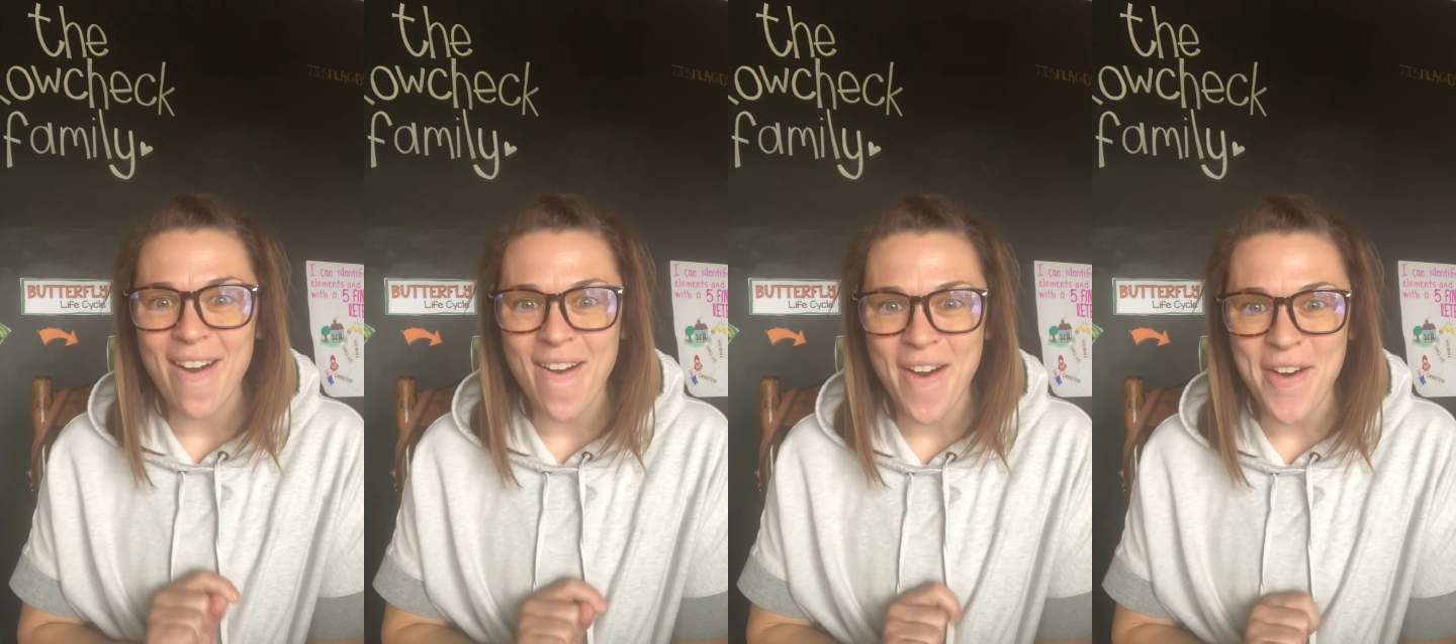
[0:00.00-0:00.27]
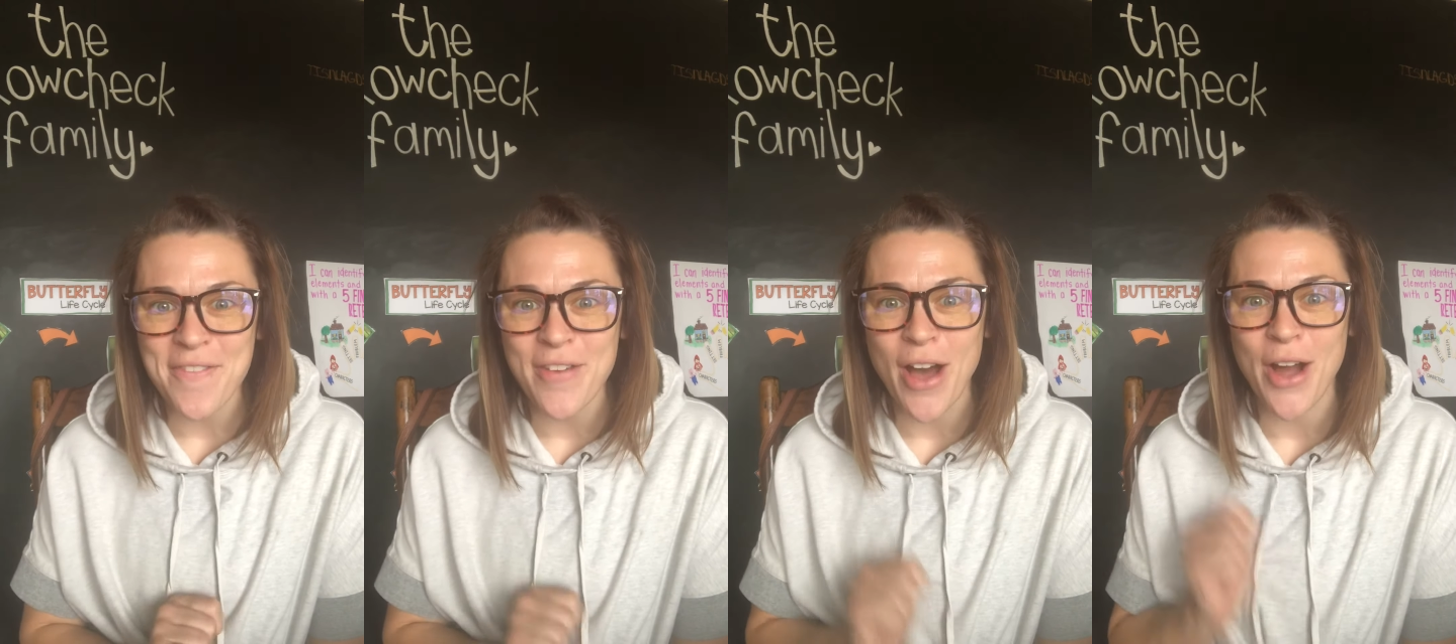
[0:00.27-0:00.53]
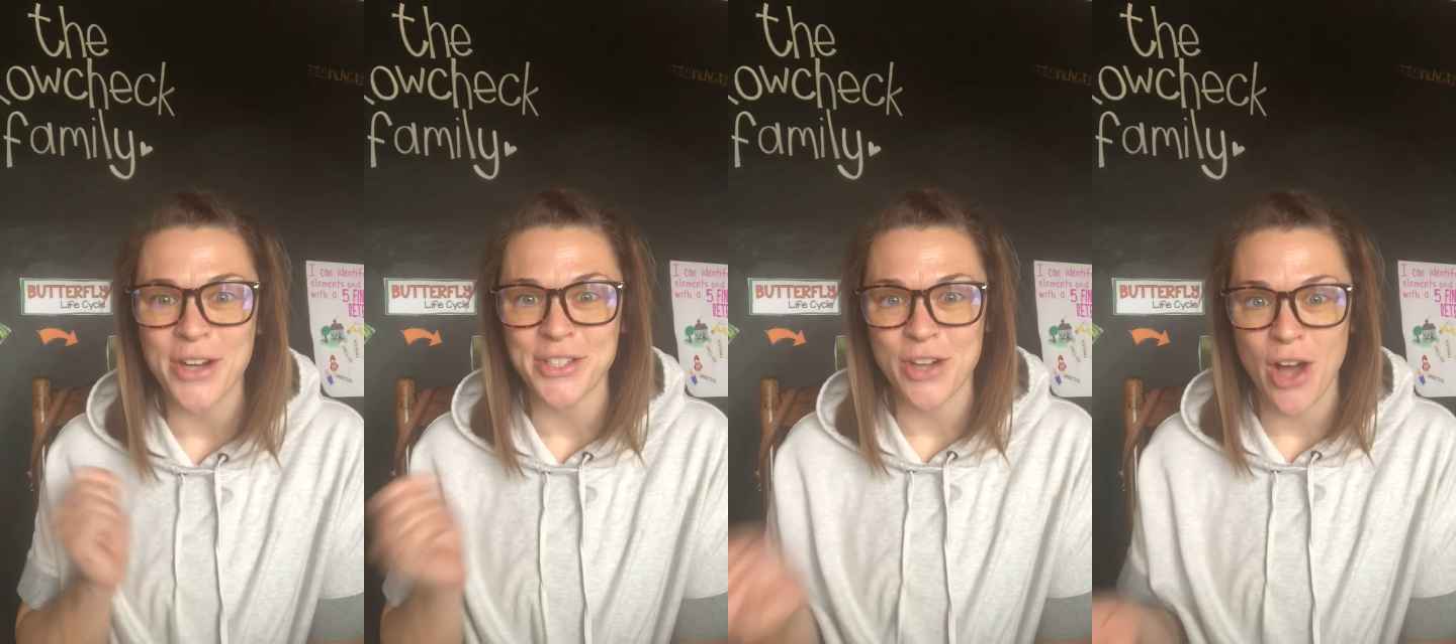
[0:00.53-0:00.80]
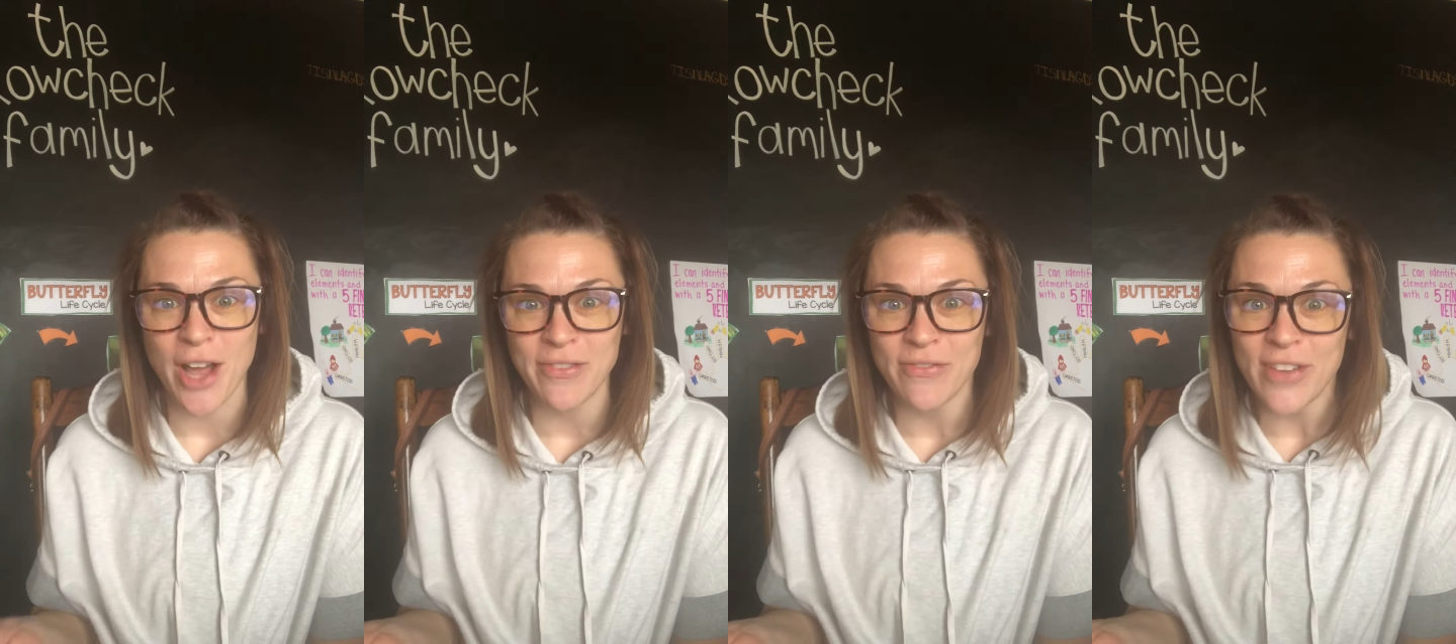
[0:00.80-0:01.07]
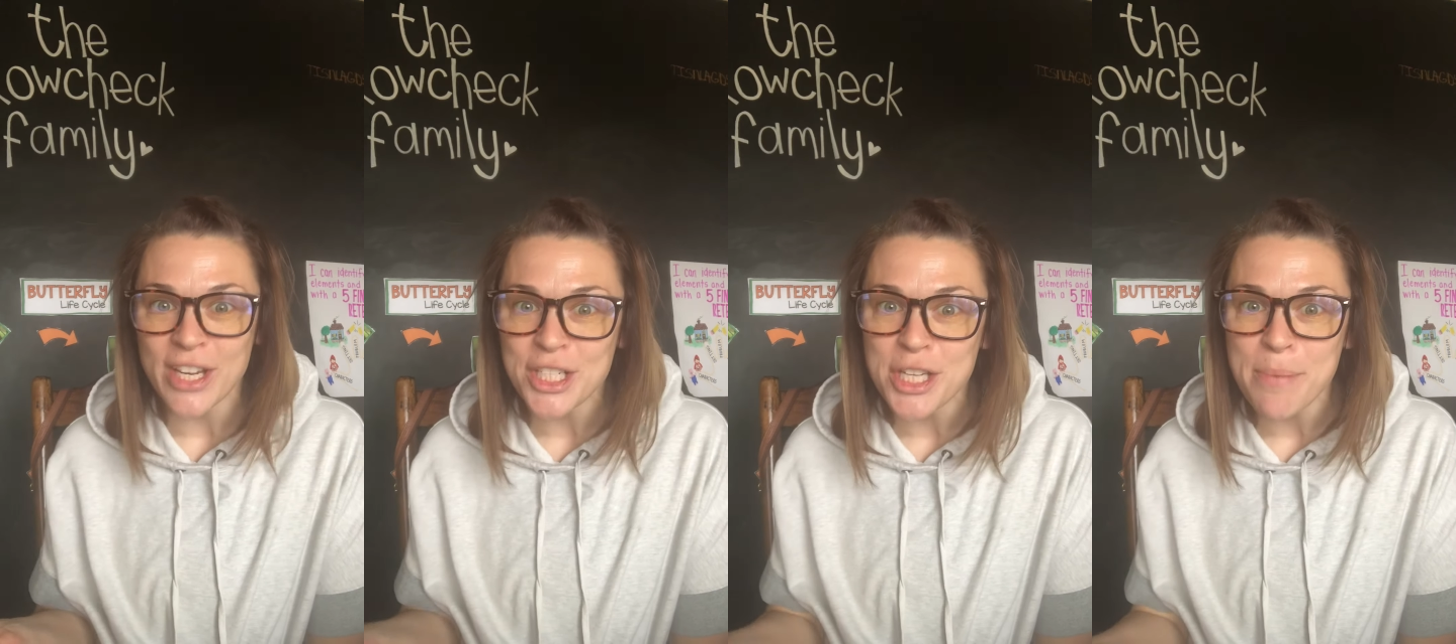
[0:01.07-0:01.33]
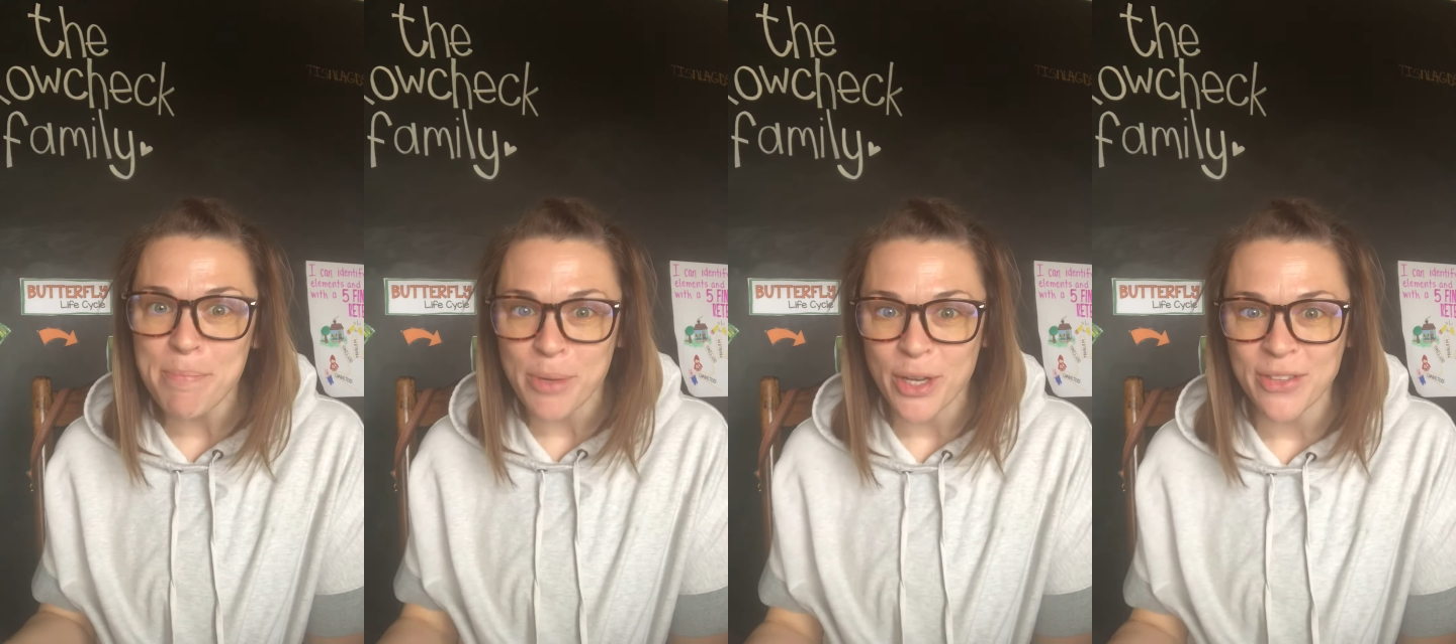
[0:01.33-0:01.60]
of our
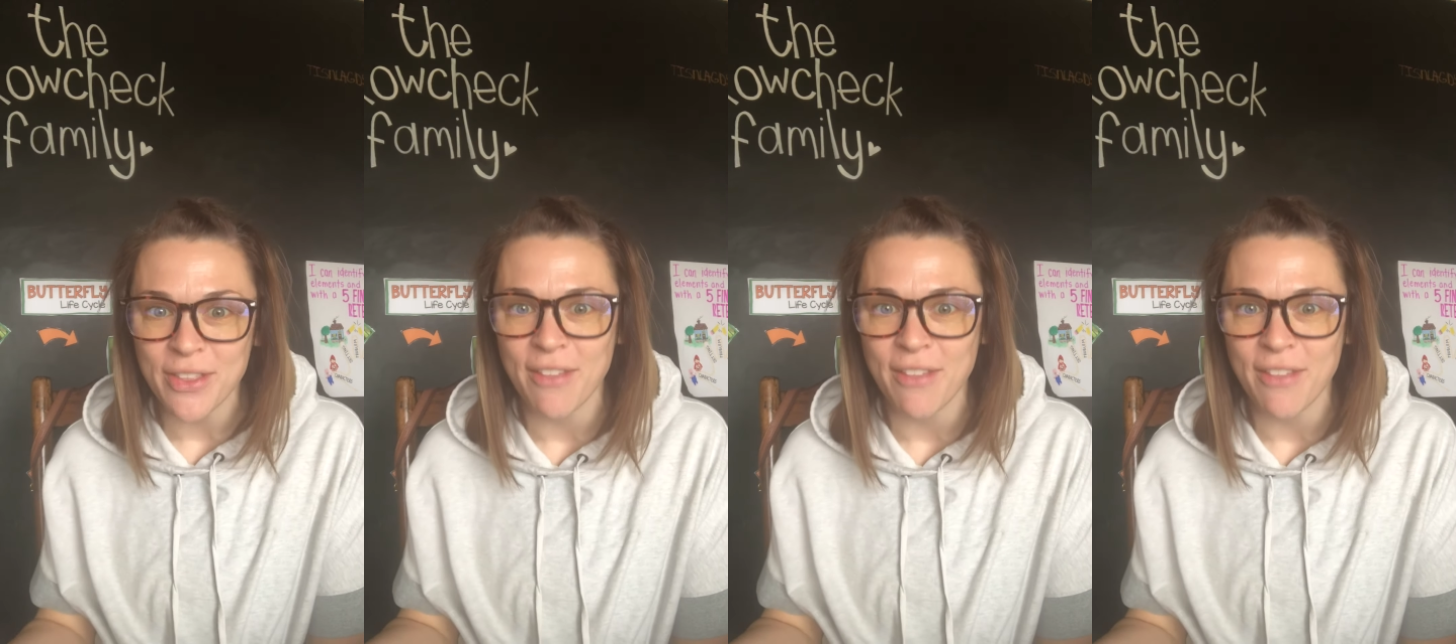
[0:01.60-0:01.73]
nonfiction book,